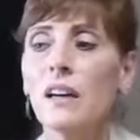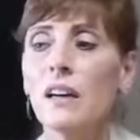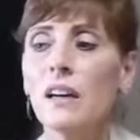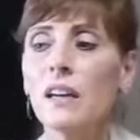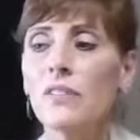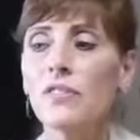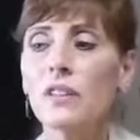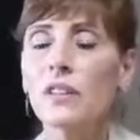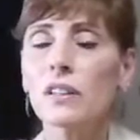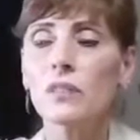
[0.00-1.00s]
If
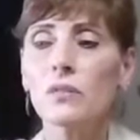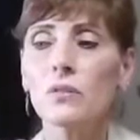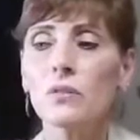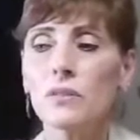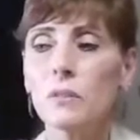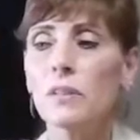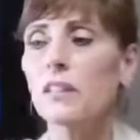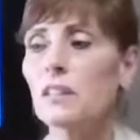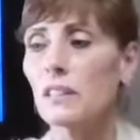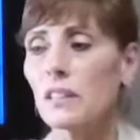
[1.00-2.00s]
you're going to do something
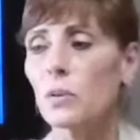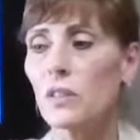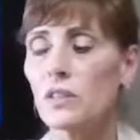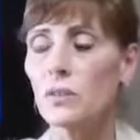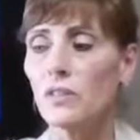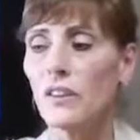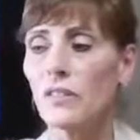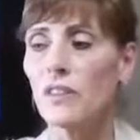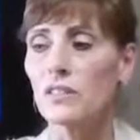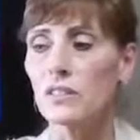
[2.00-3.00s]
that's like twenty twenty-five
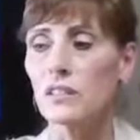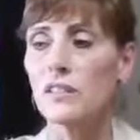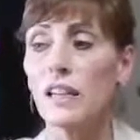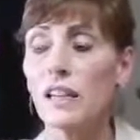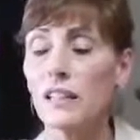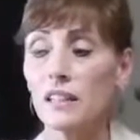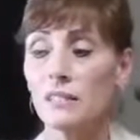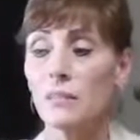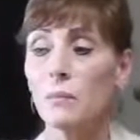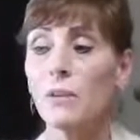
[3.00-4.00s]
thousand 25,000 a day, like
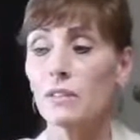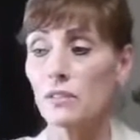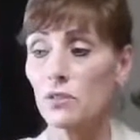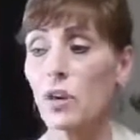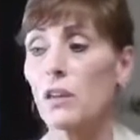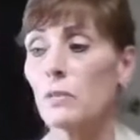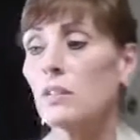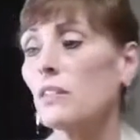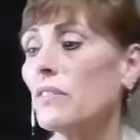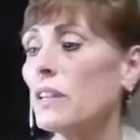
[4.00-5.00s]
a strong
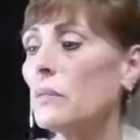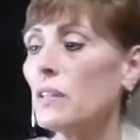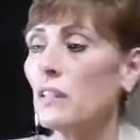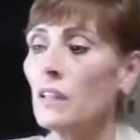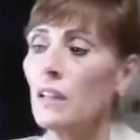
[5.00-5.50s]
multivitamin,